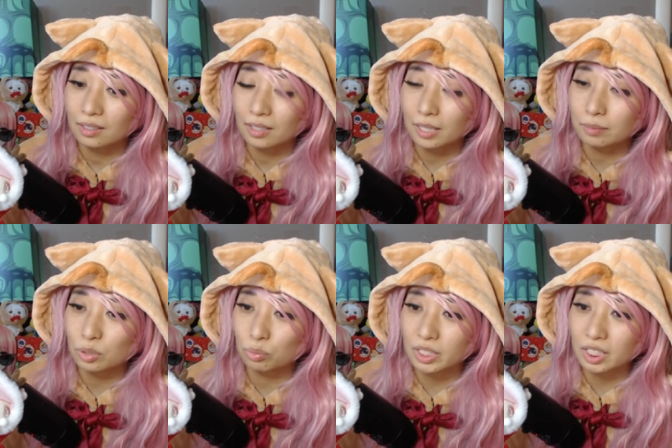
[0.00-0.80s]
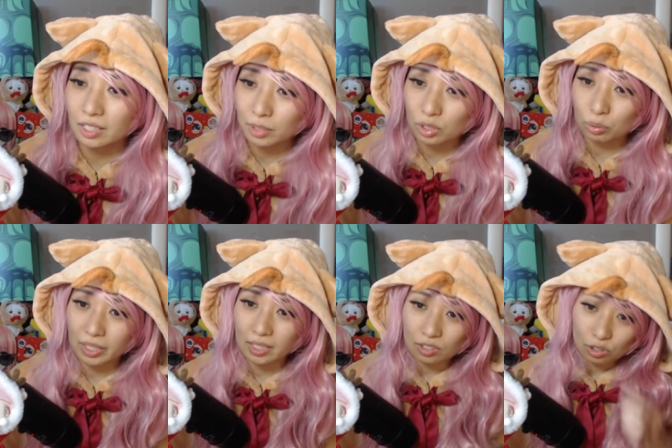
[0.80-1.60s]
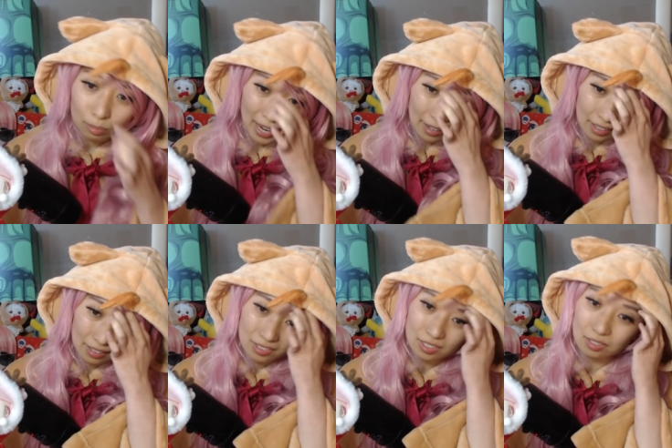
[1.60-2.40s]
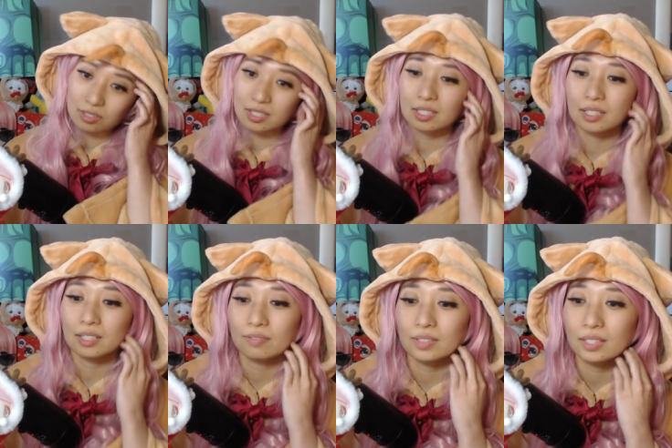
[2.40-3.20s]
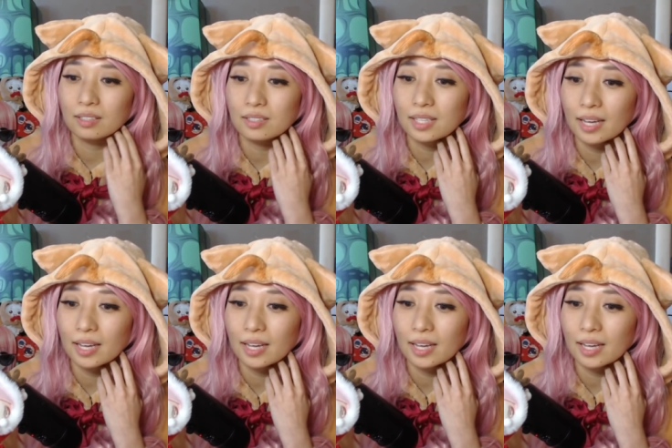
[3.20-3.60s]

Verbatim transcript: I'm switching between two backgrounds to see if there's